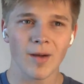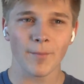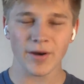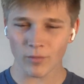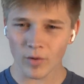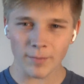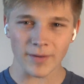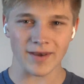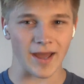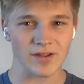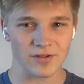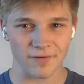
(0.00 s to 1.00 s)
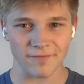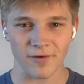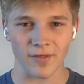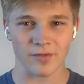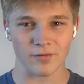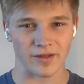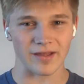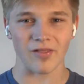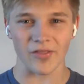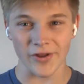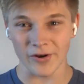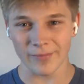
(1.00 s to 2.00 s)
But it would have been nice if I felt like there was like a
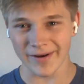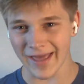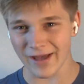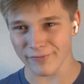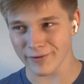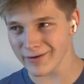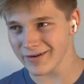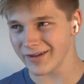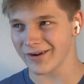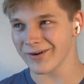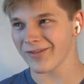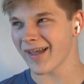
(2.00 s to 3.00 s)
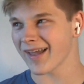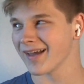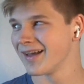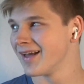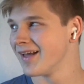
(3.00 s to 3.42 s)
little bit of effort, you know, like